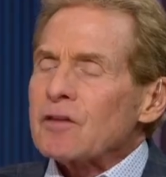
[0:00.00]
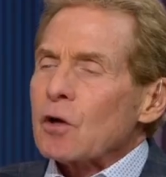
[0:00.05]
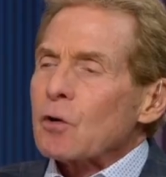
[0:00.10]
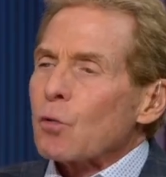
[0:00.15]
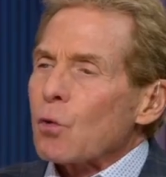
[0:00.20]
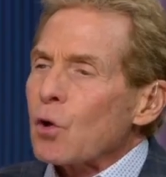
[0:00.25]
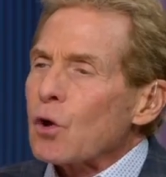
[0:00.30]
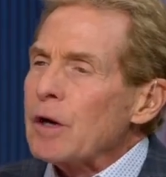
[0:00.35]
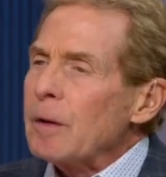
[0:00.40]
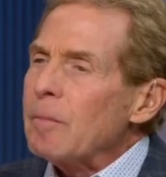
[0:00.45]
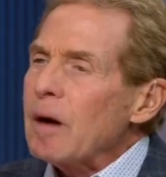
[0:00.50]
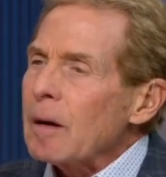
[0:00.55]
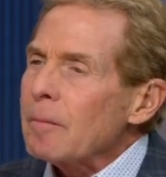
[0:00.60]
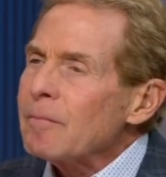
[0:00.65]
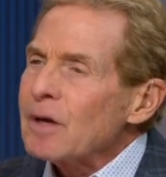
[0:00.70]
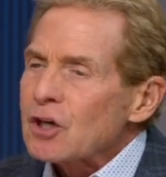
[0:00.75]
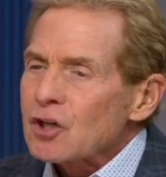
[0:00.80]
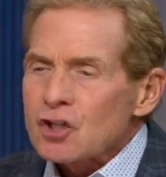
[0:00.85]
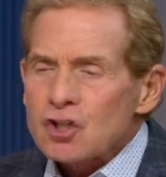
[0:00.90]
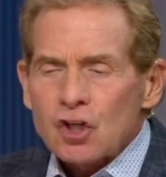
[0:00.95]
they're worried about
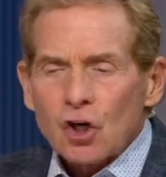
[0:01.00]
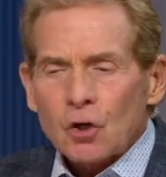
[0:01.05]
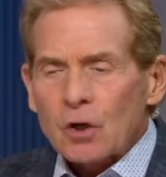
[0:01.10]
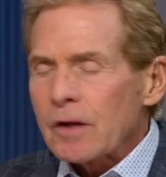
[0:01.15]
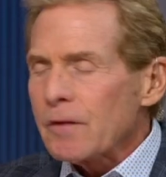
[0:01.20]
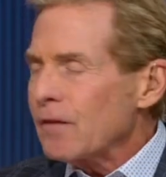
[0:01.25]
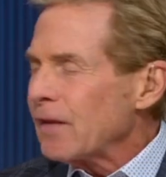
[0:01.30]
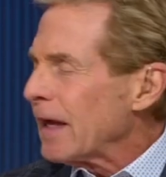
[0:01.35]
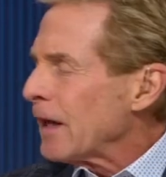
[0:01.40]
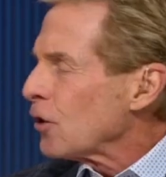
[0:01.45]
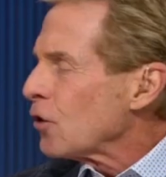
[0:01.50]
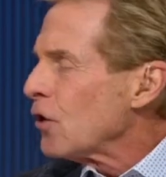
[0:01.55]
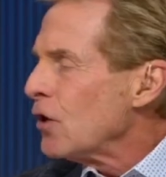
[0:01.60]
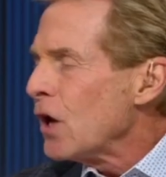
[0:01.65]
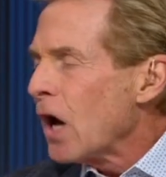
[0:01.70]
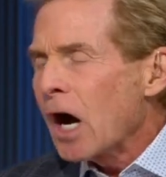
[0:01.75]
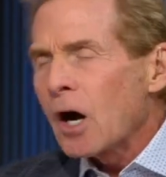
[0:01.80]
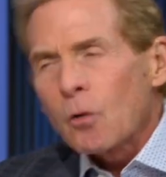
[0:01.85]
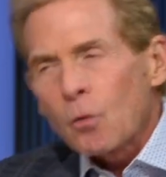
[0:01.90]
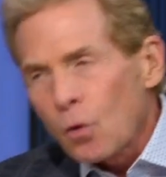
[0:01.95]
Minnesota? They are
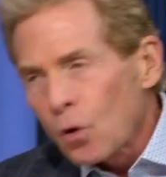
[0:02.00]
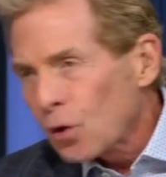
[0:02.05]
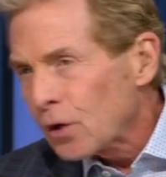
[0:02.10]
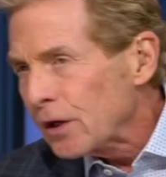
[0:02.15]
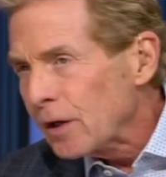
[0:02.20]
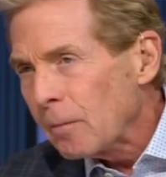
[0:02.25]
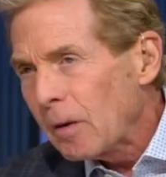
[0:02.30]
not worried